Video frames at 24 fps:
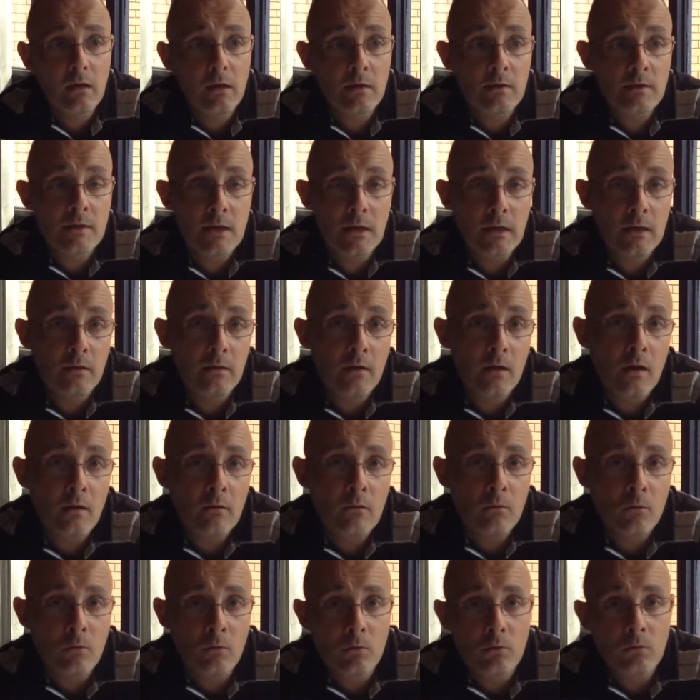a sitting
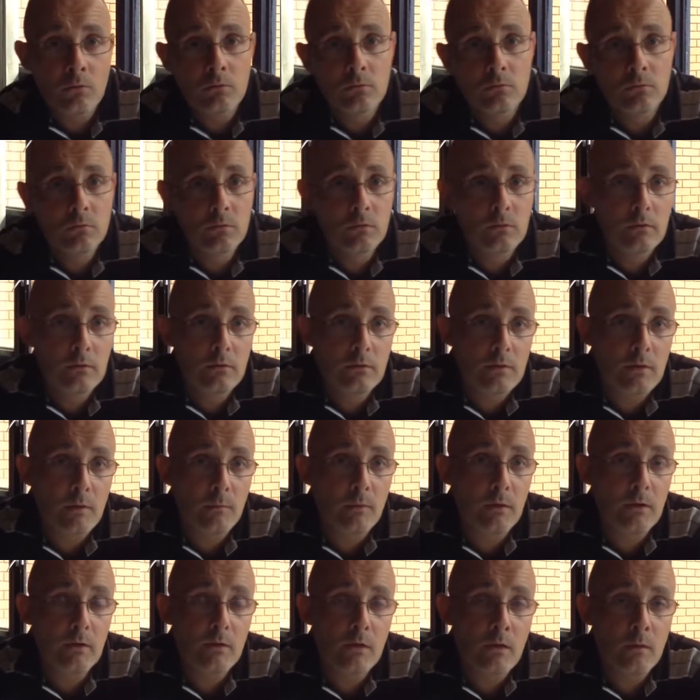duck or
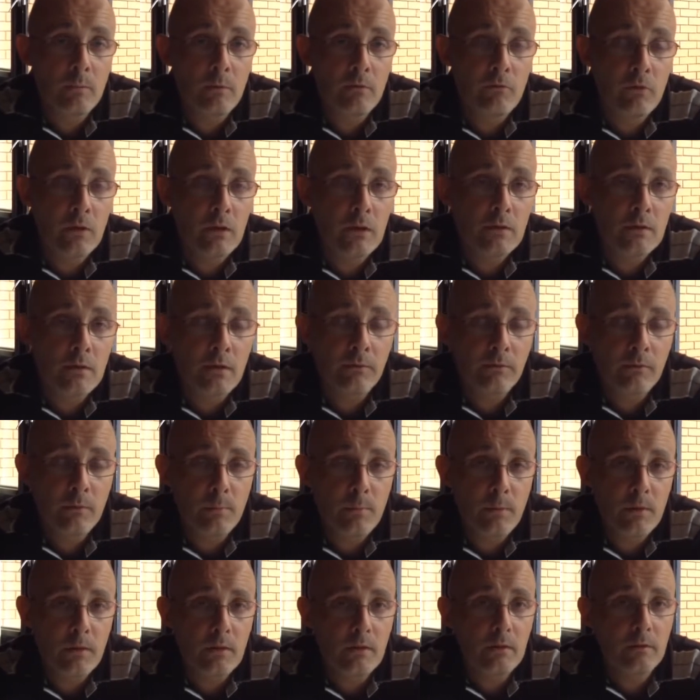someone that's going to be really tough to
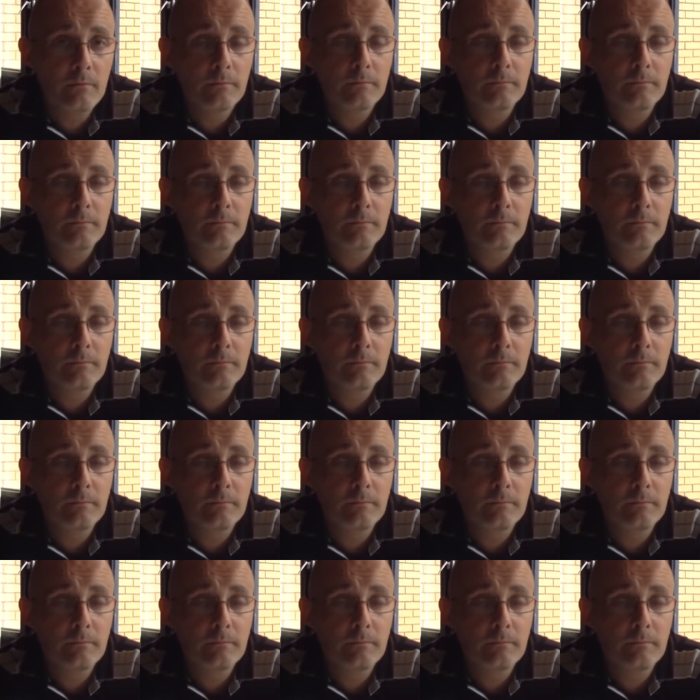beat.